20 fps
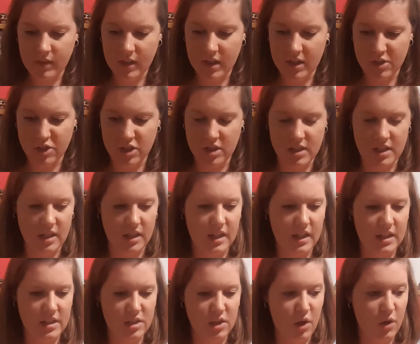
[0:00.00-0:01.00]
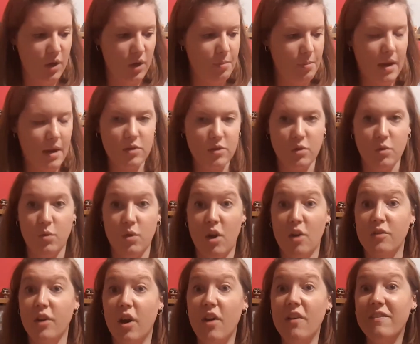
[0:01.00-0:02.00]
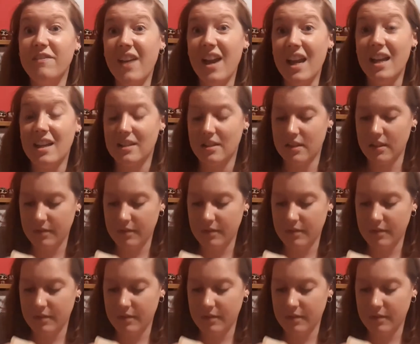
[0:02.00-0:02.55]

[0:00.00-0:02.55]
As she suddenly gets cocoa powder all over her face.